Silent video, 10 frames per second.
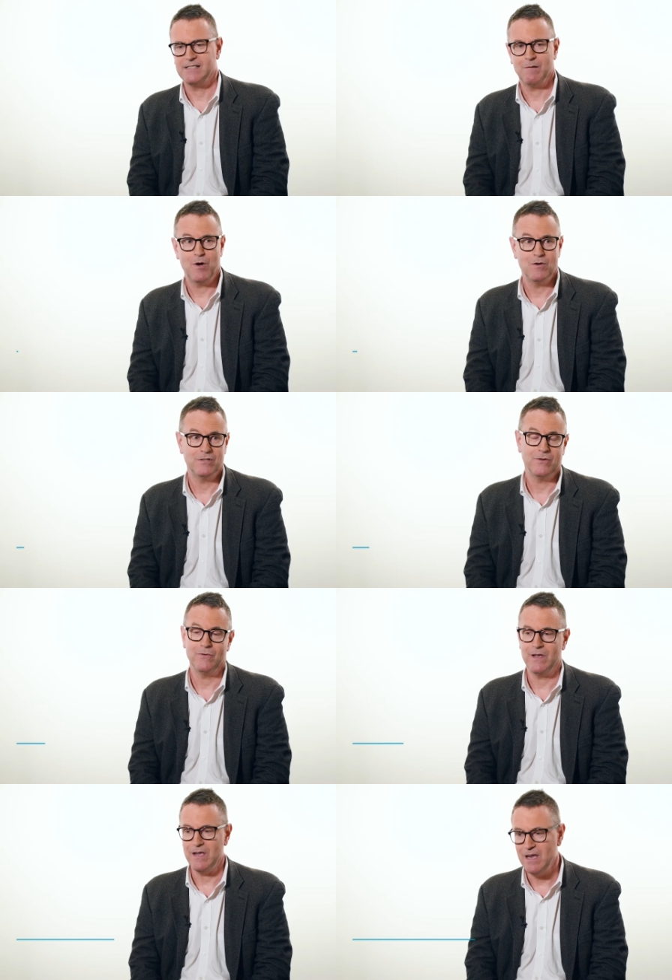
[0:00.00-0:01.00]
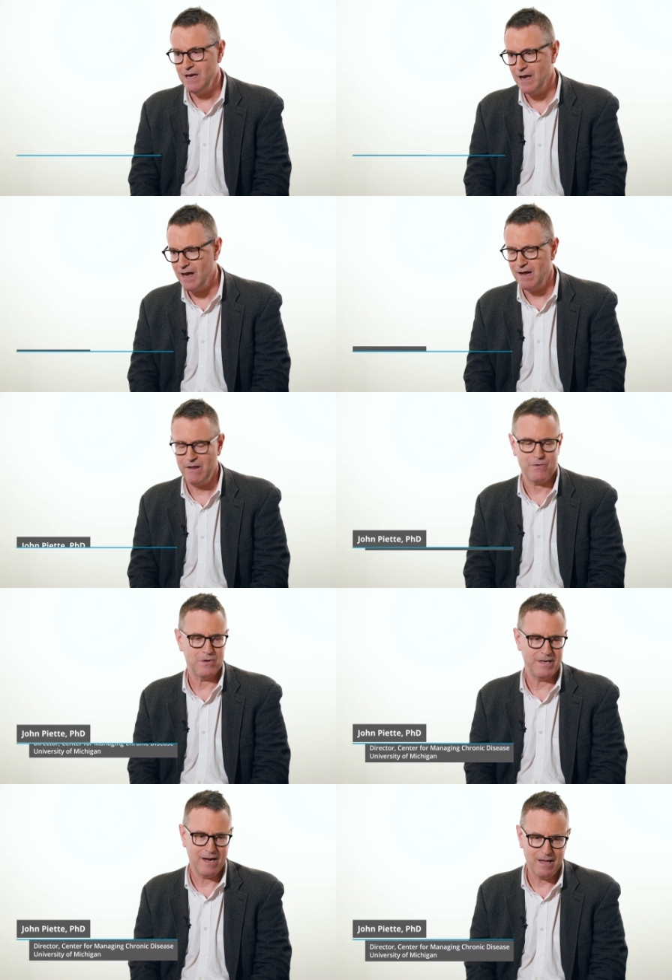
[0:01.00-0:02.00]
as opposed to e-health
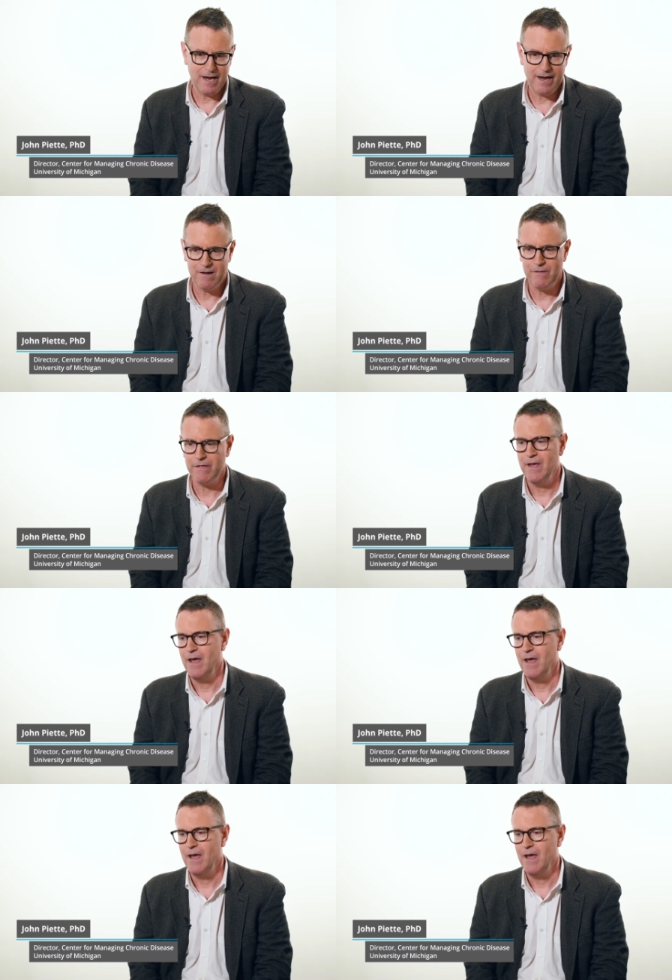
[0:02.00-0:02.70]
or telehealth,